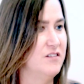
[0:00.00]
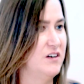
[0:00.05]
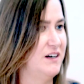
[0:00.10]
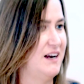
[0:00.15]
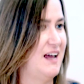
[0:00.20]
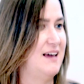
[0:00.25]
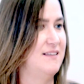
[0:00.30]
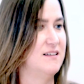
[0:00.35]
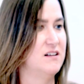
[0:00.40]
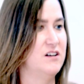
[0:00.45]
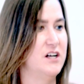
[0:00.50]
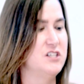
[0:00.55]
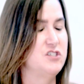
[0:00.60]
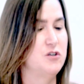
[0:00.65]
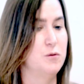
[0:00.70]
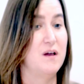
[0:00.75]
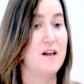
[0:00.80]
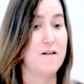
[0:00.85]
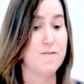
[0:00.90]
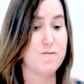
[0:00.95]
every day in the
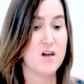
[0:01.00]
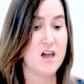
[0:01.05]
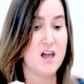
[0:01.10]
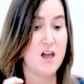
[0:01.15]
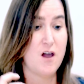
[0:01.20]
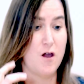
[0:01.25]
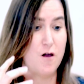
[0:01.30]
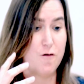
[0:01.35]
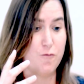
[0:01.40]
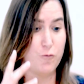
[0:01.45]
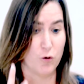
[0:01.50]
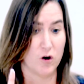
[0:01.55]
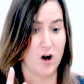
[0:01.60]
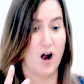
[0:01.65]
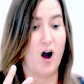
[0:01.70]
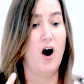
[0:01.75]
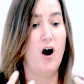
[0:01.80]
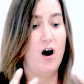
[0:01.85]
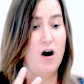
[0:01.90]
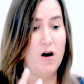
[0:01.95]
classroom. If we're
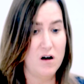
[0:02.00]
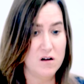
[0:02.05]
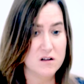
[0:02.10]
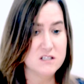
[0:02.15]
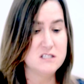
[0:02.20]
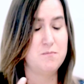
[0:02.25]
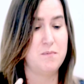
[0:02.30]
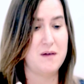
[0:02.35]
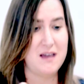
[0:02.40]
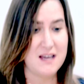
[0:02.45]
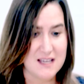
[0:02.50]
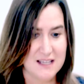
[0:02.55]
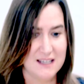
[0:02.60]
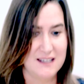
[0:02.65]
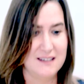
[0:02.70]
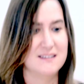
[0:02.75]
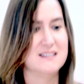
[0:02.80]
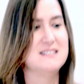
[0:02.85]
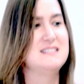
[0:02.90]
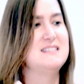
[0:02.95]
all
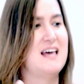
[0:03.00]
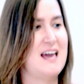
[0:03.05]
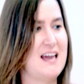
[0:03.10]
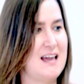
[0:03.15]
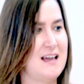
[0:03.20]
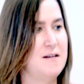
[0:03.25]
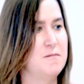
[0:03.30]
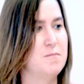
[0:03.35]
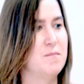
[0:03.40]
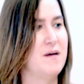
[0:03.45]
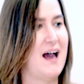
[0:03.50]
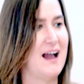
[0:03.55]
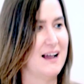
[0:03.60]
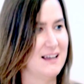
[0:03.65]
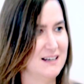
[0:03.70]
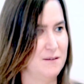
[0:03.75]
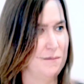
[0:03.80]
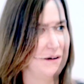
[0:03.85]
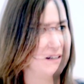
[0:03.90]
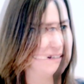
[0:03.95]
speaking the same
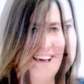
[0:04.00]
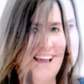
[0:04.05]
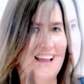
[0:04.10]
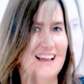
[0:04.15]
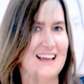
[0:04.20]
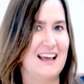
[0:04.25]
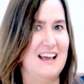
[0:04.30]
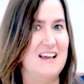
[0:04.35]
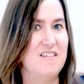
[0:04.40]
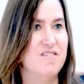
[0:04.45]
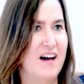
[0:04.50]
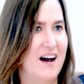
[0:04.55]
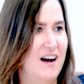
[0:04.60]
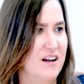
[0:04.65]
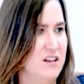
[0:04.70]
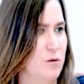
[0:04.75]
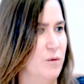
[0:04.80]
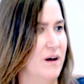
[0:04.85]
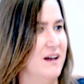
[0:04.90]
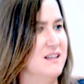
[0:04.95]
academic, like
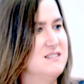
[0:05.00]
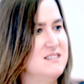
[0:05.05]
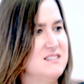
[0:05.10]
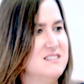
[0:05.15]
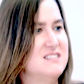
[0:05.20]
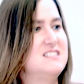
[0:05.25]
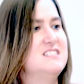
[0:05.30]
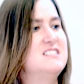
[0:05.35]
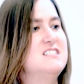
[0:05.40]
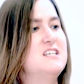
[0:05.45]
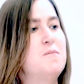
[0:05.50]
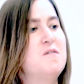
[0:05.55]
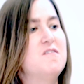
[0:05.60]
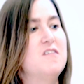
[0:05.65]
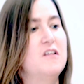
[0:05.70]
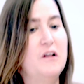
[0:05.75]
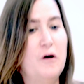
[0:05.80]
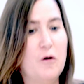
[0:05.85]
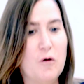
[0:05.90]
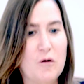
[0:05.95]
evaluates. Some of
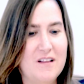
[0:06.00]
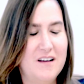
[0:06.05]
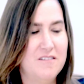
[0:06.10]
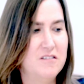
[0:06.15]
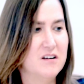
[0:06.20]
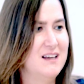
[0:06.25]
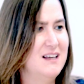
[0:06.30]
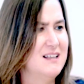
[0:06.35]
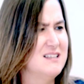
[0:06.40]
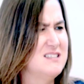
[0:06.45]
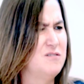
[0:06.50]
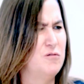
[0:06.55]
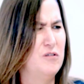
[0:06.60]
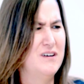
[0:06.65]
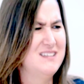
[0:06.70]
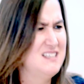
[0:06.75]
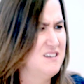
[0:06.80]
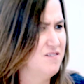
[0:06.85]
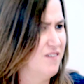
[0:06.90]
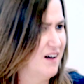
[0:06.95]
the lower level kids,
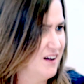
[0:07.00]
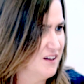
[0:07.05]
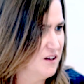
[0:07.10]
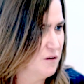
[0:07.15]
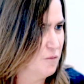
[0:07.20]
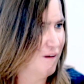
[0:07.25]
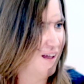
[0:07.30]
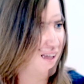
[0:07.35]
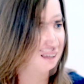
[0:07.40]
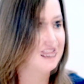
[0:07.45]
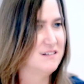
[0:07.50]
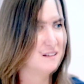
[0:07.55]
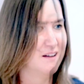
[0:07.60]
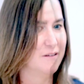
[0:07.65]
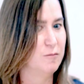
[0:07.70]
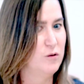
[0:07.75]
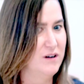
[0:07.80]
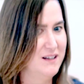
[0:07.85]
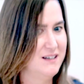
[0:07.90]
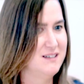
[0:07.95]
what's evaluate? They're
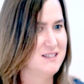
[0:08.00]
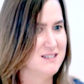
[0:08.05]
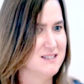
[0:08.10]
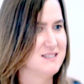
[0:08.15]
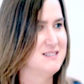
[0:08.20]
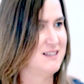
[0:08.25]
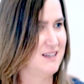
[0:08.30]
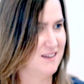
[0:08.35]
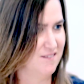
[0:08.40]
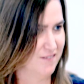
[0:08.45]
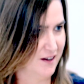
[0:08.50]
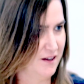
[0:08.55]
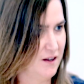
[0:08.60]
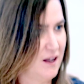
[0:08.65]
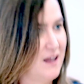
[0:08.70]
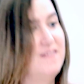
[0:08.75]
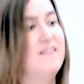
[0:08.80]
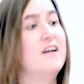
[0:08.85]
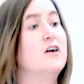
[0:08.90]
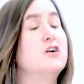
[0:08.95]
like, what does
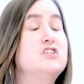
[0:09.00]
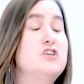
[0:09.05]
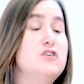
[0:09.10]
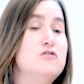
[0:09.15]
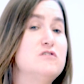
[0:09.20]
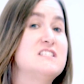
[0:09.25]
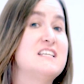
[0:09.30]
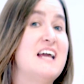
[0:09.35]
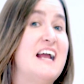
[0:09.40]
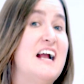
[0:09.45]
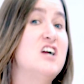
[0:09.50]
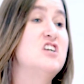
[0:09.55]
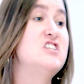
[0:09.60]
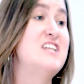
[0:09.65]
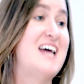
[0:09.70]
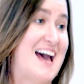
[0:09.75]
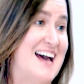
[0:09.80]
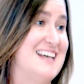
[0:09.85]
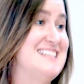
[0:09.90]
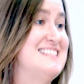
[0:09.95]
evaluate? And they're too scared
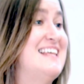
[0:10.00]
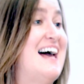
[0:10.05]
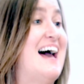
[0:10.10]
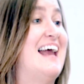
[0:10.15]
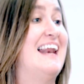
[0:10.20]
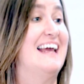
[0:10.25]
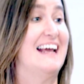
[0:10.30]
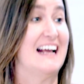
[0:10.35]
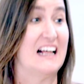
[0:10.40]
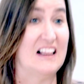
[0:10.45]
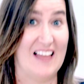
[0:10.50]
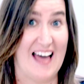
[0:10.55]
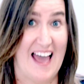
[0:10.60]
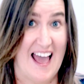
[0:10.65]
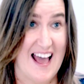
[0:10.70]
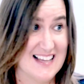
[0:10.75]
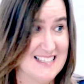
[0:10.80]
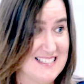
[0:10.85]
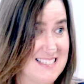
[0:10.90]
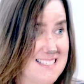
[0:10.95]
to ask that in
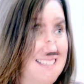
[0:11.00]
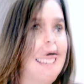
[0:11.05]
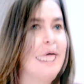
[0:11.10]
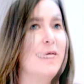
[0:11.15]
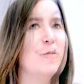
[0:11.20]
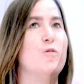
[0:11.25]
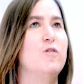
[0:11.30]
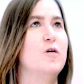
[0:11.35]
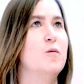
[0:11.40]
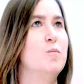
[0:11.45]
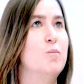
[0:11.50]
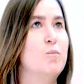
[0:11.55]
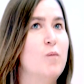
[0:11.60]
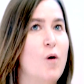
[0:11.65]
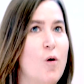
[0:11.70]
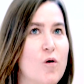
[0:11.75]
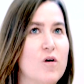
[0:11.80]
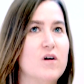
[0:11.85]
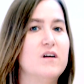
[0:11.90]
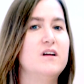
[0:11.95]
class. So the
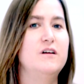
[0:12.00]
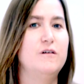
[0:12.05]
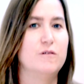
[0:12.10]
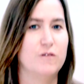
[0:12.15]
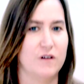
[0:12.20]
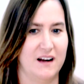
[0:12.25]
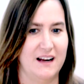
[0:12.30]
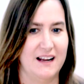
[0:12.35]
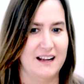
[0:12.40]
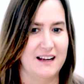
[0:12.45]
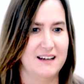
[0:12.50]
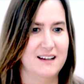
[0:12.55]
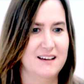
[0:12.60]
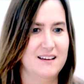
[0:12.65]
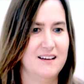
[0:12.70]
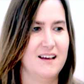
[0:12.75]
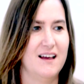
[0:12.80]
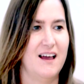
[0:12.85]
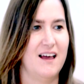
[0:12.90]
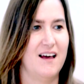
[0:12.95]
more you read